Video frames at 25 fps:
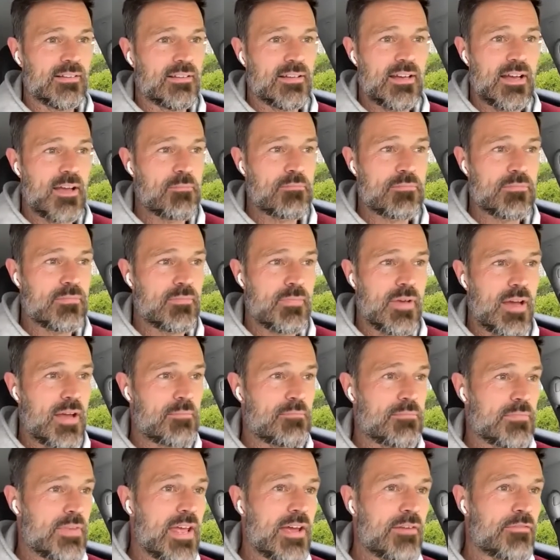
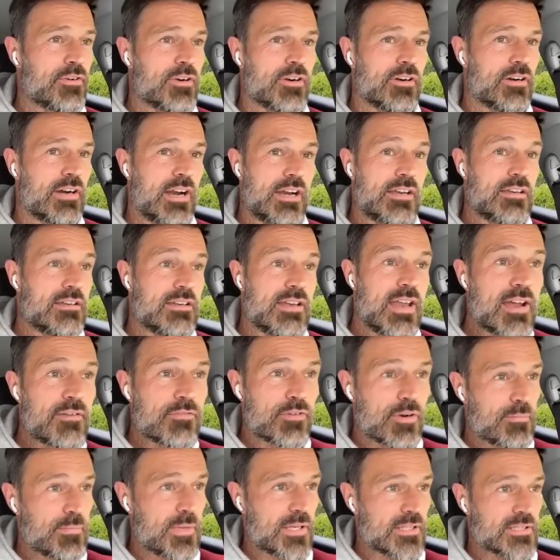
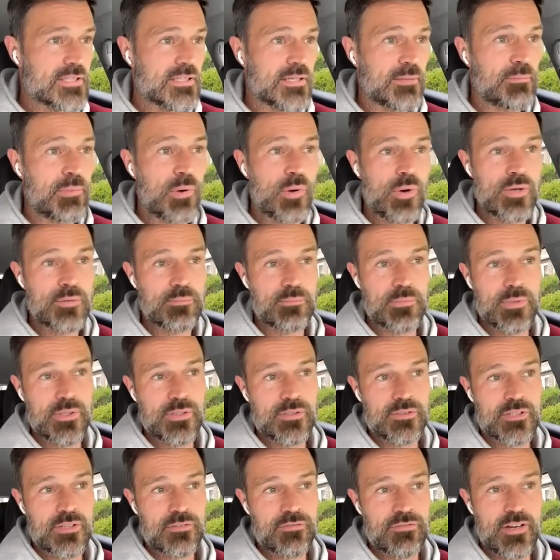never miss an
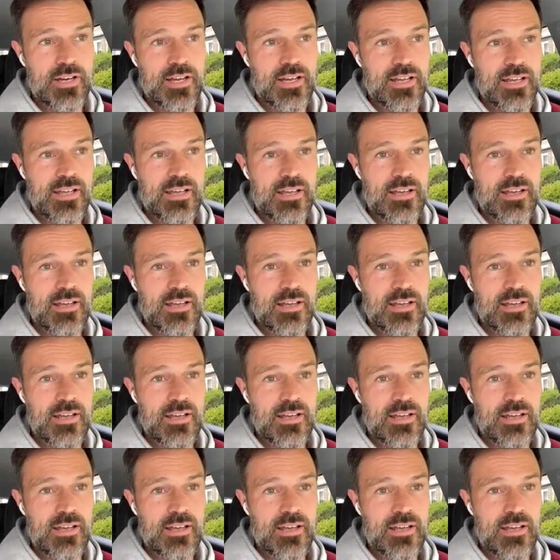appointment if I